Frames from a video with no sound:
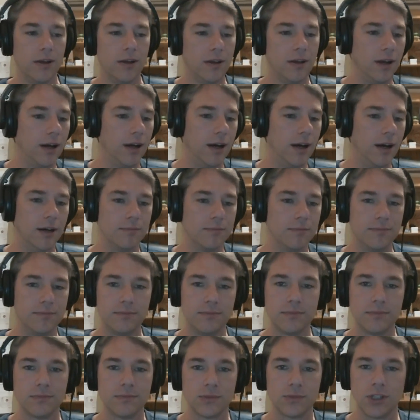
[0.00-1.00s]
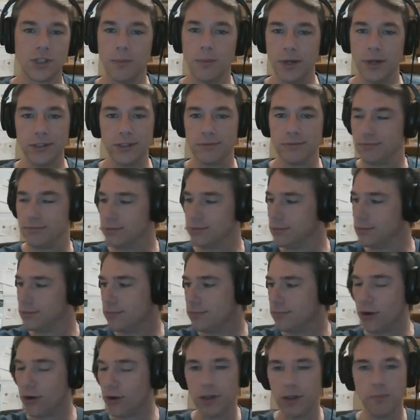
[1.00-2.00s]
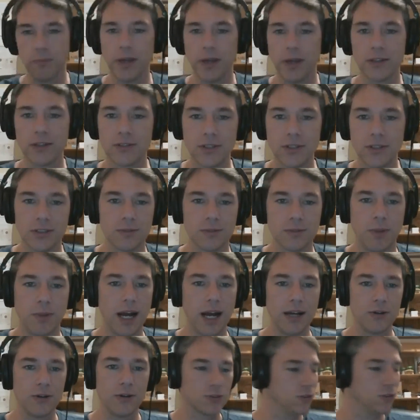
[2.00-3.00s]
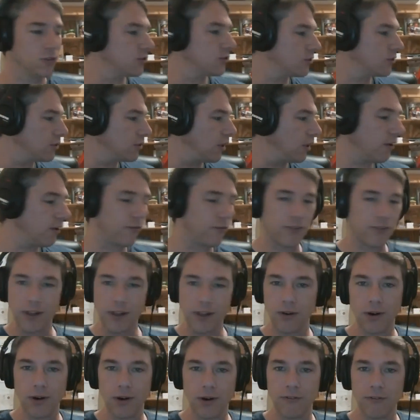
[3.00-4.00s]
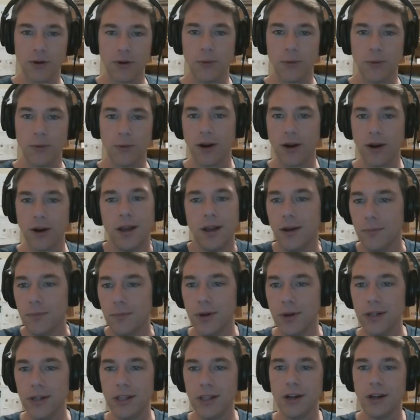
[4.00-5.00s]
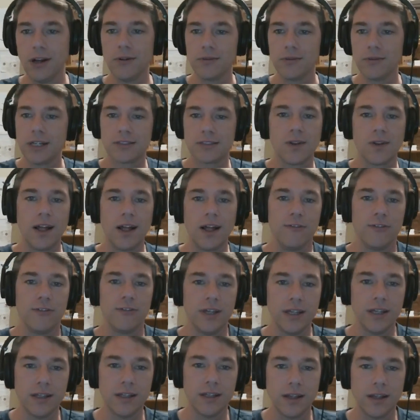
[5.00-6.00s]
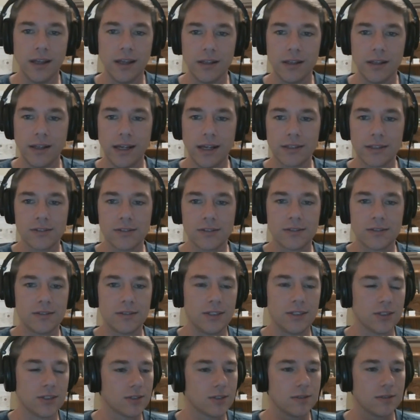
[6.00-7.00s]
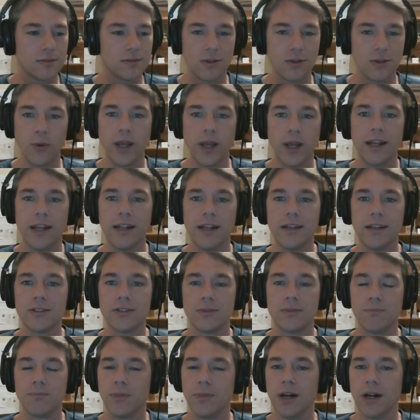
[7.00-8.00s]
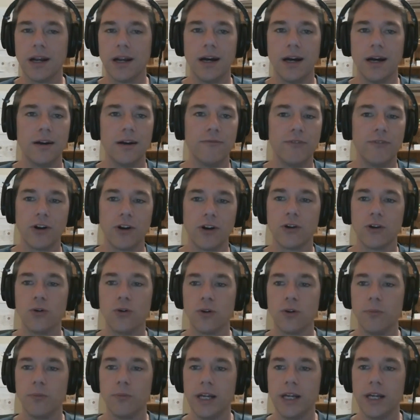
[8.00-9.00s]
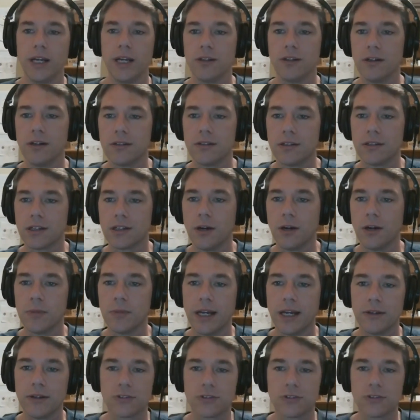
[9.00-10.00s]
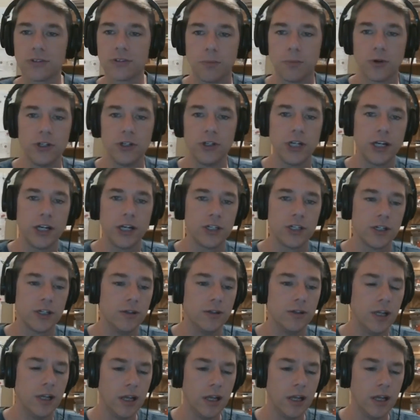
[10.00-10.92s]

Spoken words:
saw my dirty messes, piles of stuff that are everywhere. But, that's life. And that's just the way it is. But very cool of Mike to come down. So appreciate you